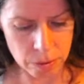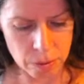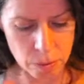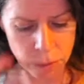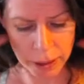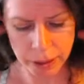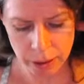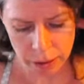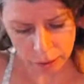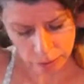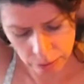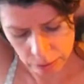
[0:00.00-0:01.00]
We
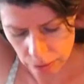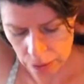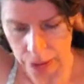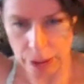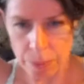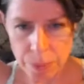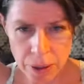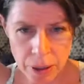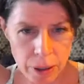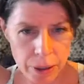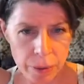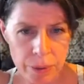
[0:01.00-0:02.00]
can lump
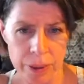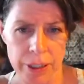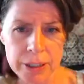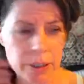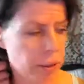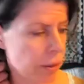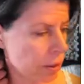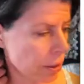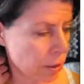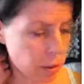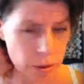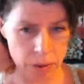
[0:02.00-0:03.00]
all your religions
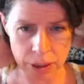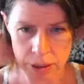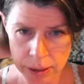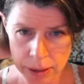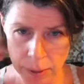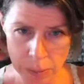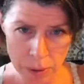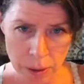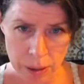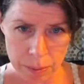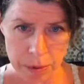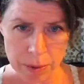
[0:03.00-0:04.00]
into this same
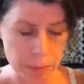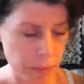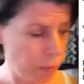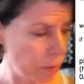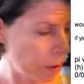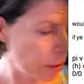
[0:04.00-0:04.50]
problem, all